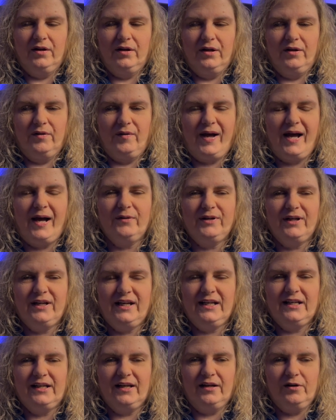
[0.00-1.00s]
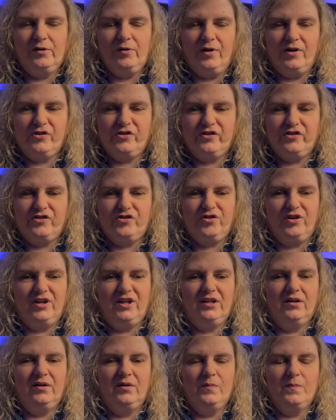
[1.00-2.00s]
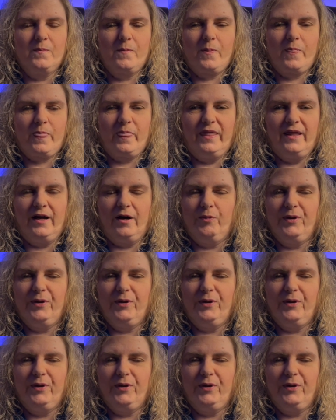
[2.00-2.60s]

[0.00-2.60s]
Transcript: How did he get across the street? Now,